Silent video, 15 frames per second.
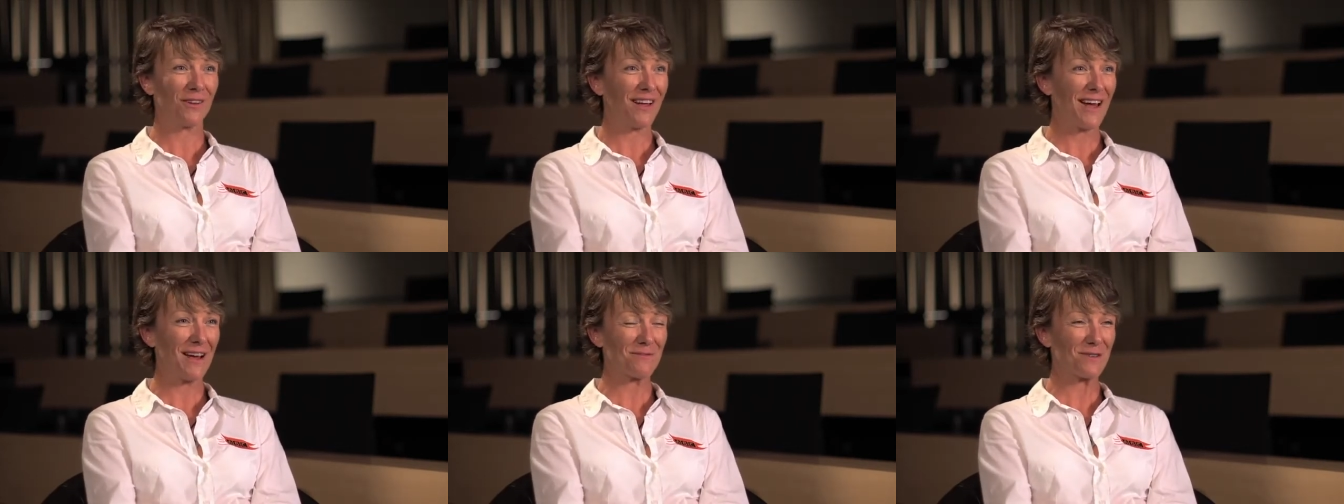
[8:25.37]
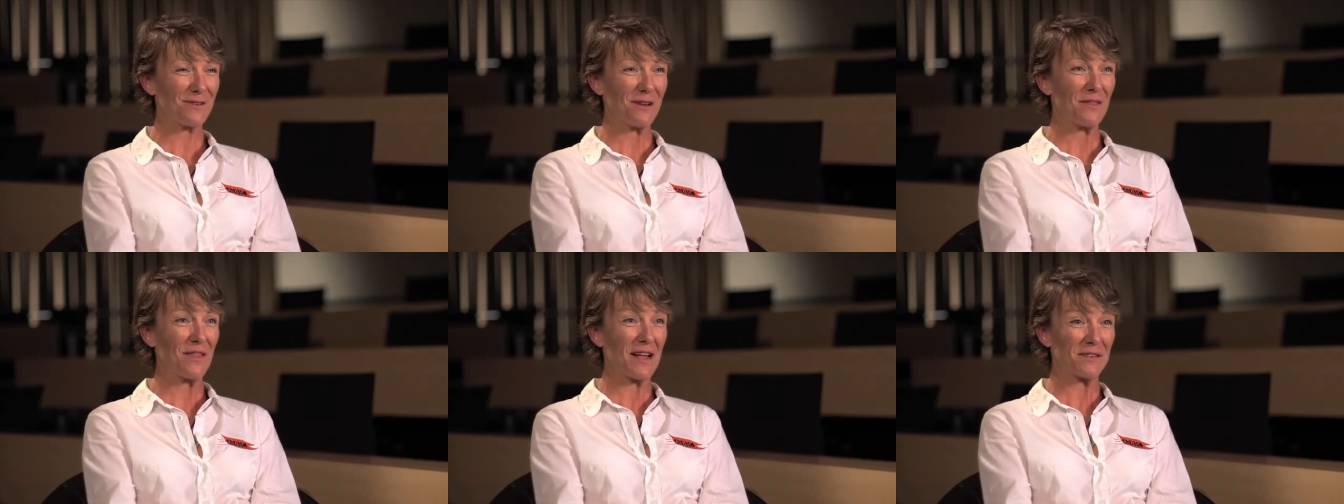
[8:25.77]

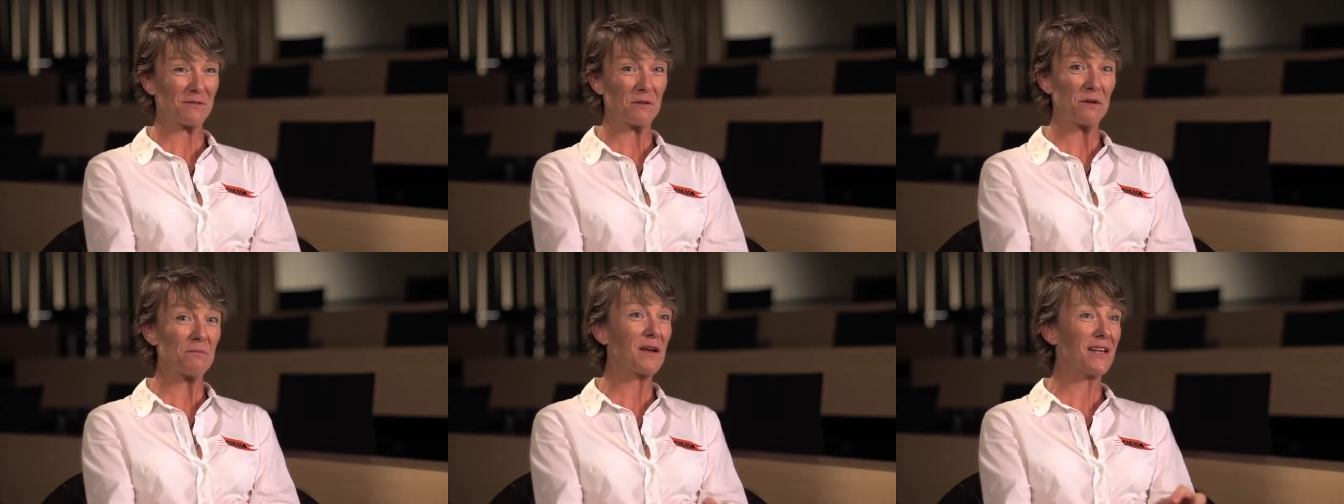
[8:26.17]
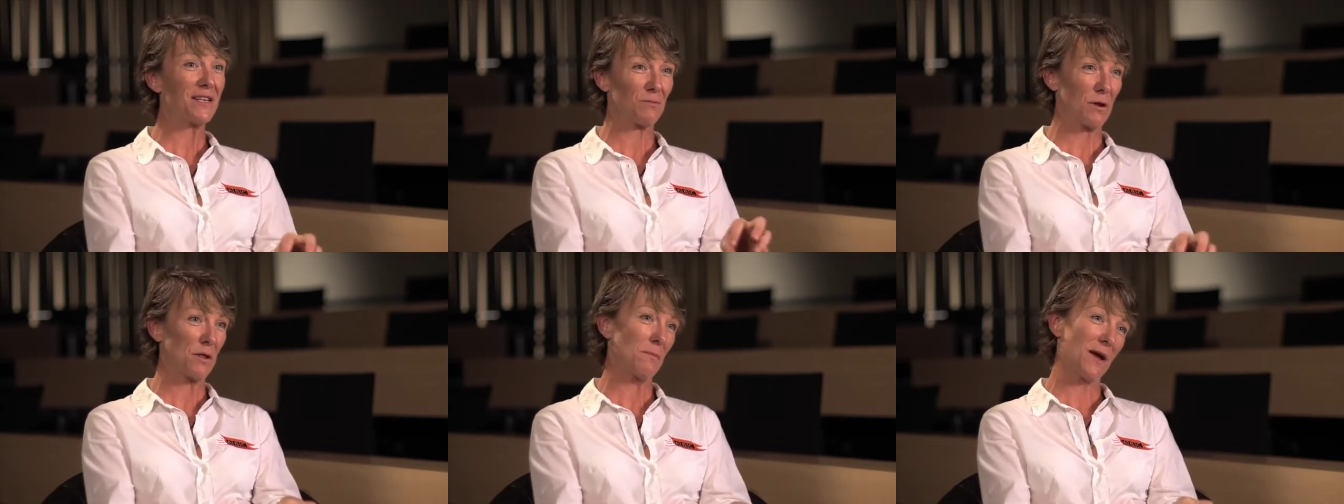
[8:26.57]
Absolutely. That's, to me,
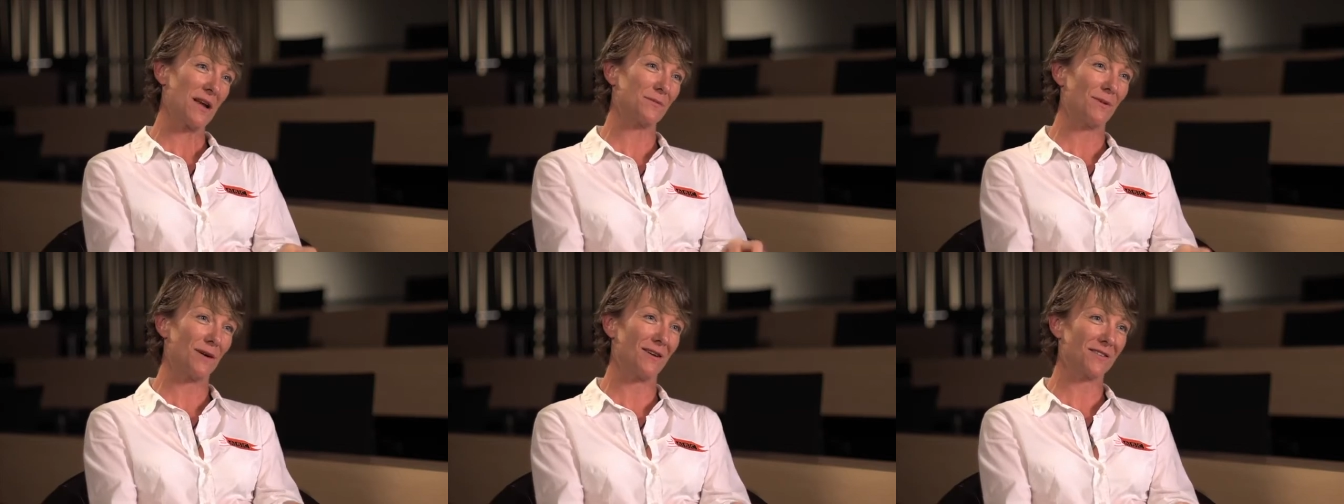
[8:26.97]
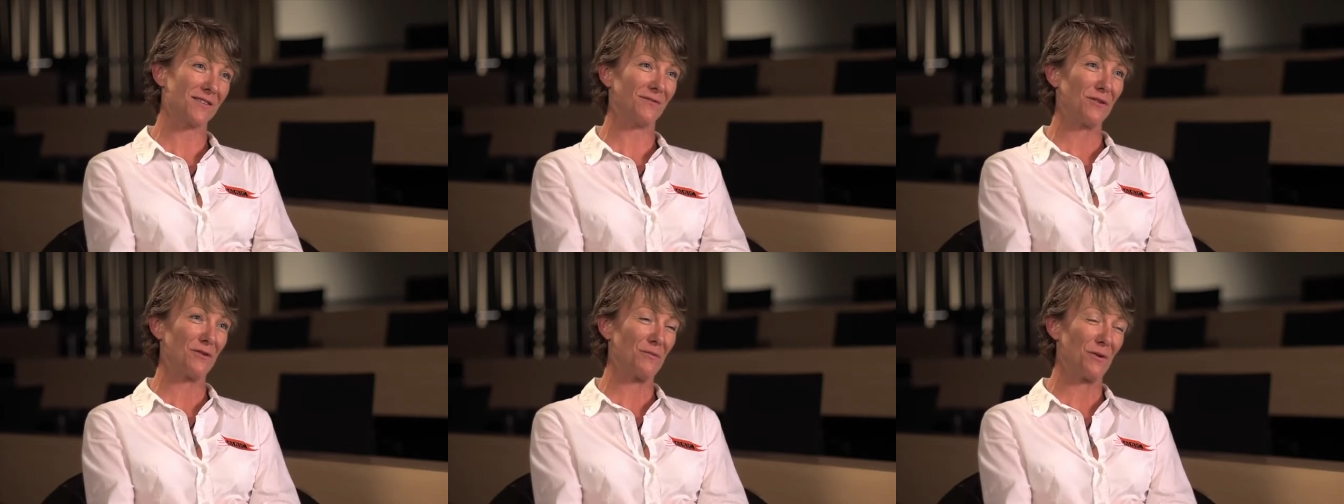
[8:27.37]
is one of the best parts
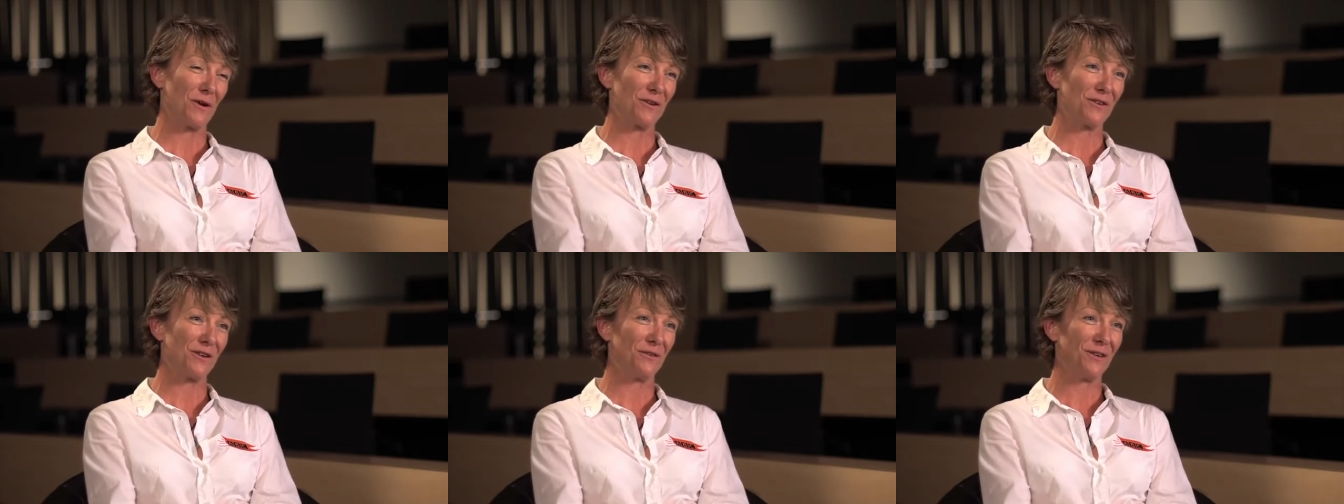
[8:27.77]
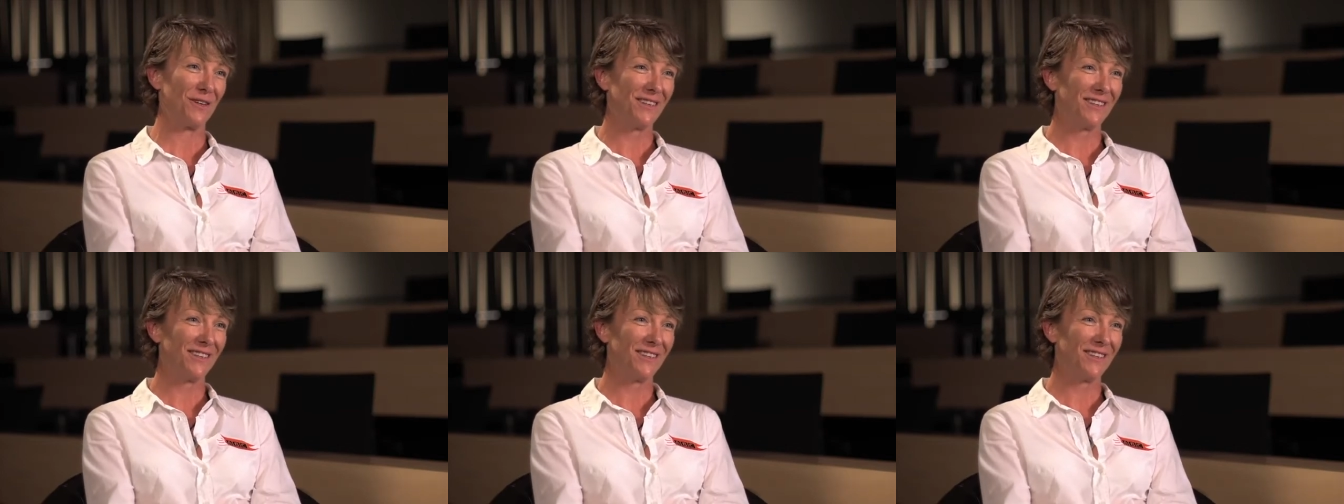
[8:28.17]
of doing what I do.